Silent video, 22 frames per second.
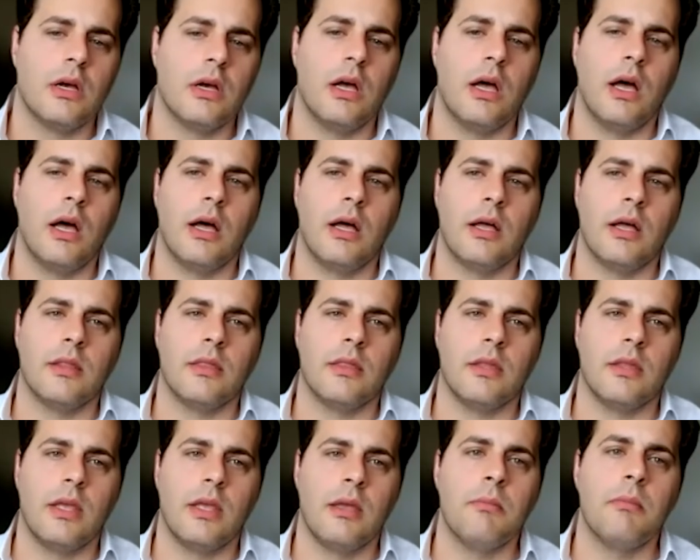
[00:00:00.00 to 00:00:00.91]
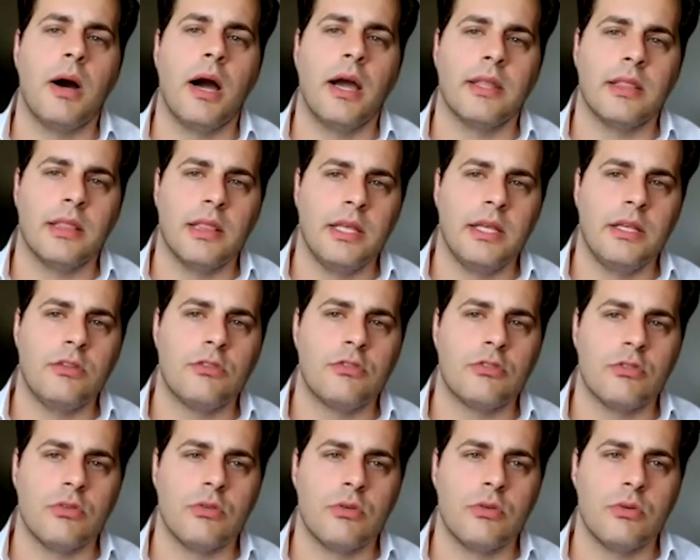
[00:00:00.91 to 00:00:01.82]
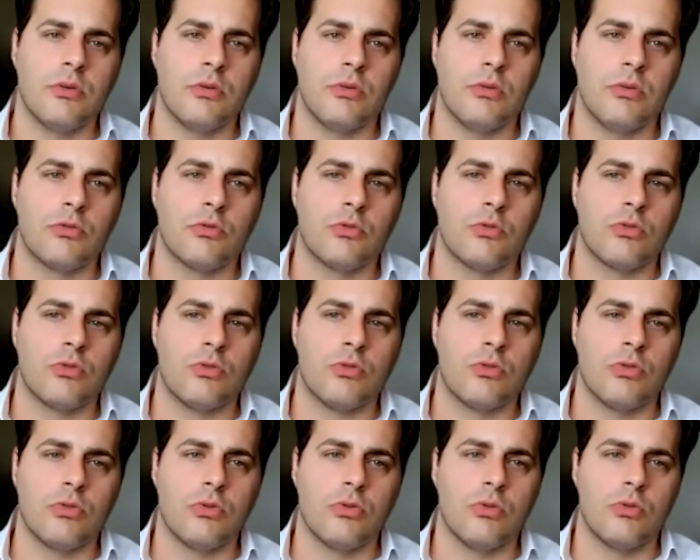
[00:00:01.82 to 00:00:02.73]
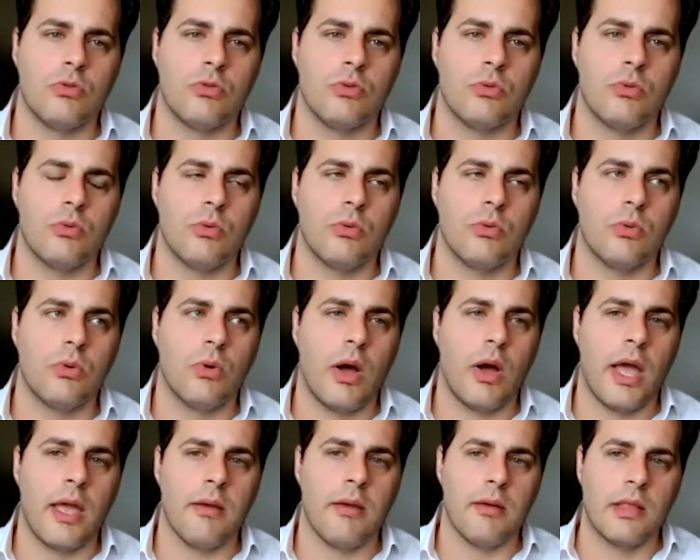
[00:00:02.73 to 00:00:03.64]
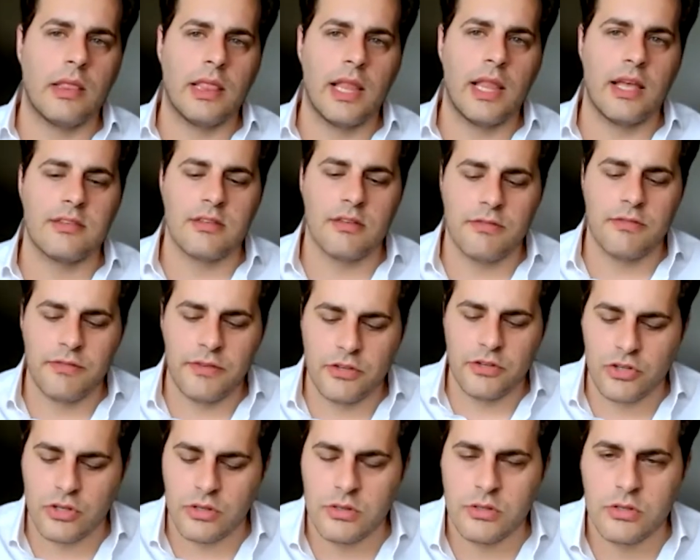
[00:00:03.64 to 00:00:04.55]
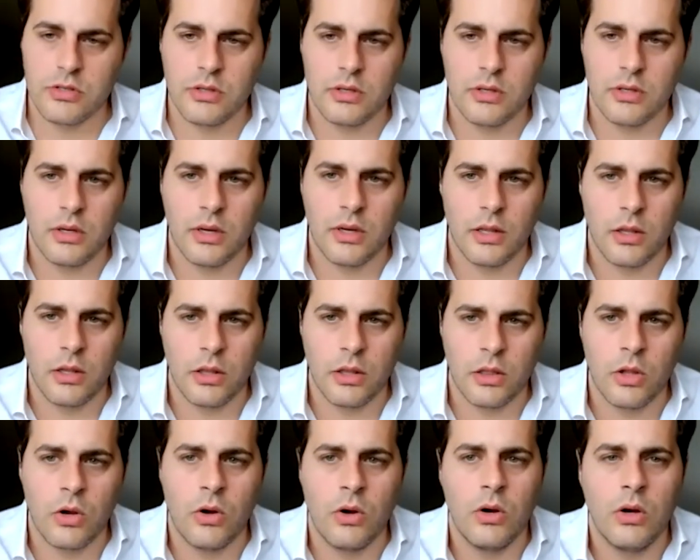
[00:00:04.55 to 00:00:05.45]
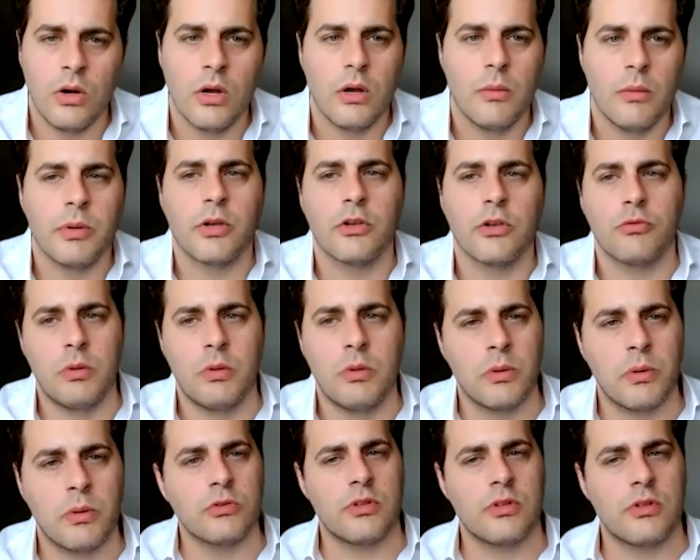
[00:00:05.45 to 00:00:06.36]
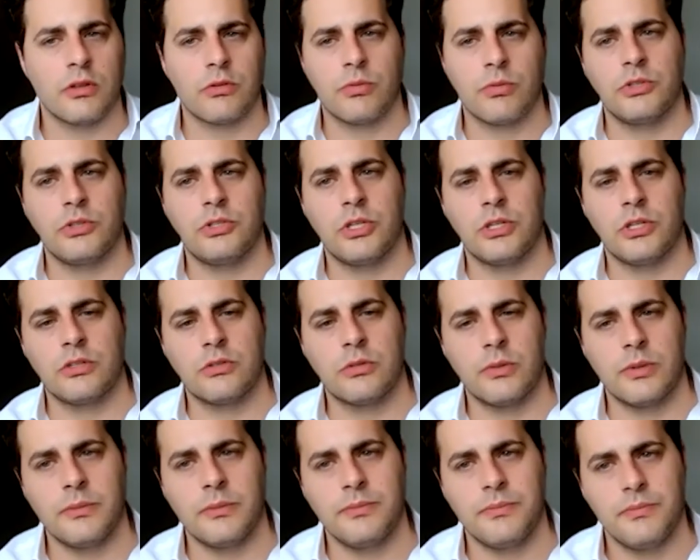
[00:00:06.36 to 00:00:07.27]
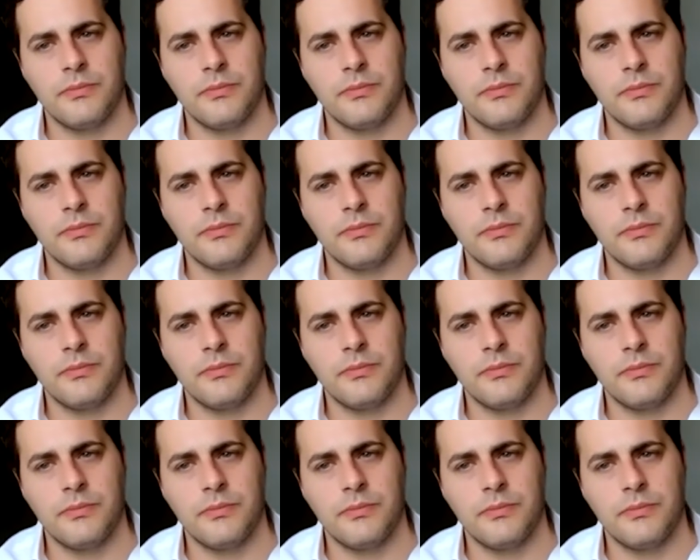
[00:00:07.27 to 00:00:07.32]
And it might lead to, to a less efficient law because people will start to adjust to it.